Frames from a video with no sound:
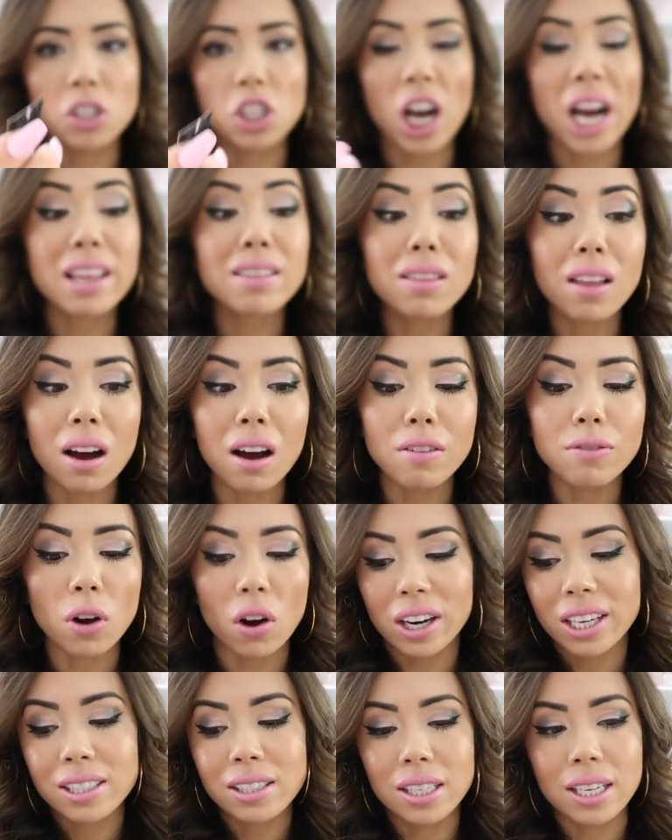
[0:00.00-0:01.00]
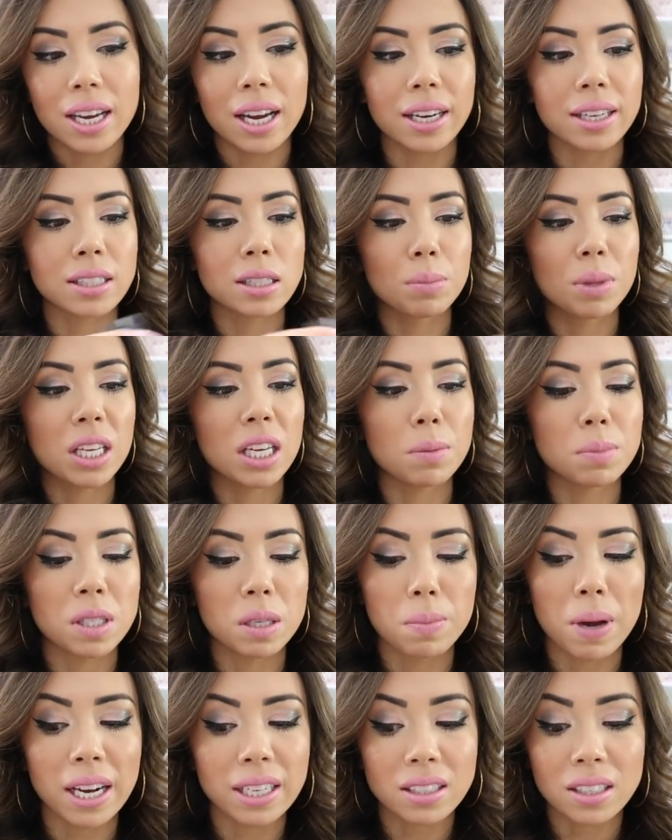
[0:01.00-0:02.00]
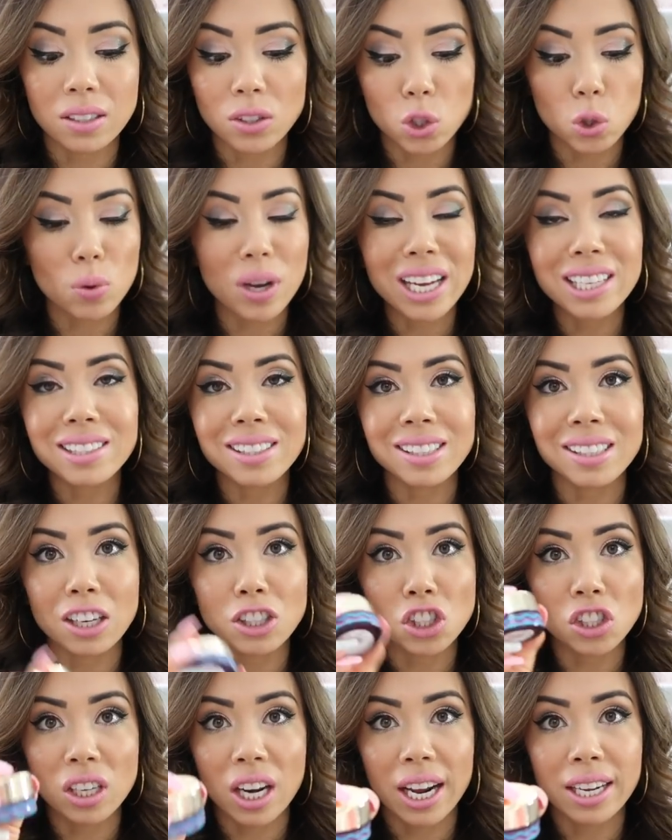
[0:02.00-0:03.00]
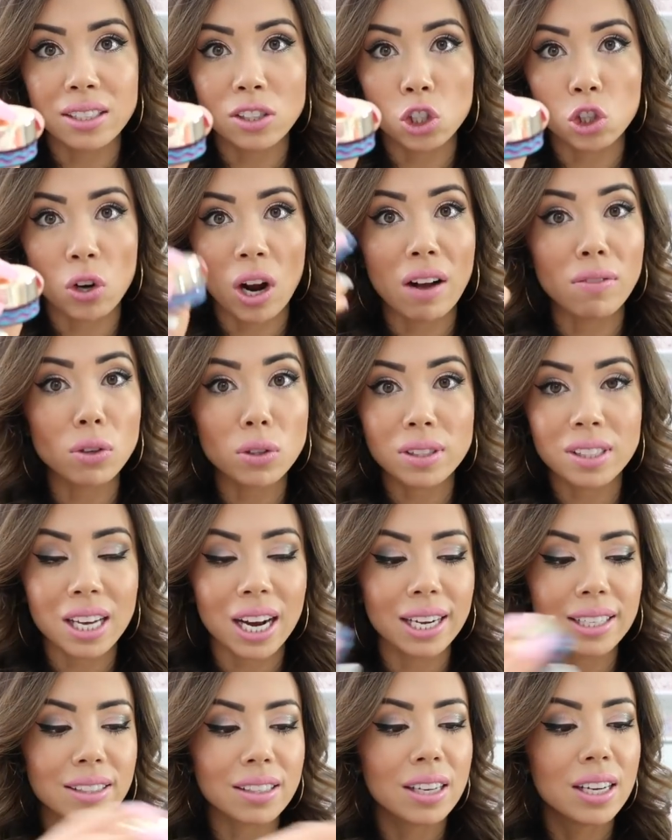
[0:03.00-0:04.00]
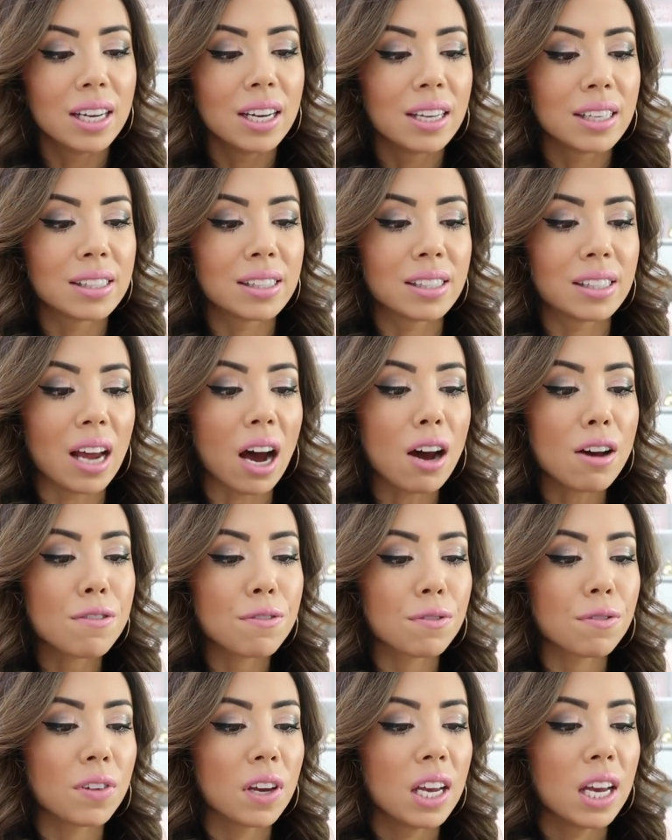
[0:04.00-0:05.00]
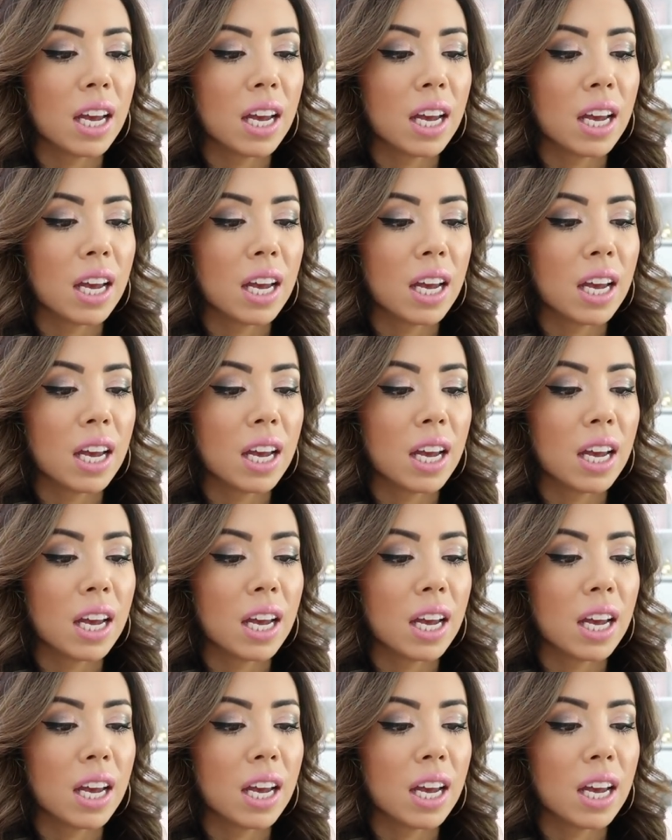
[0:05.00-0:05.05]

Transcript: which I love, honestly, getting some of the Ipsy bags because you get such nice travel size stuff.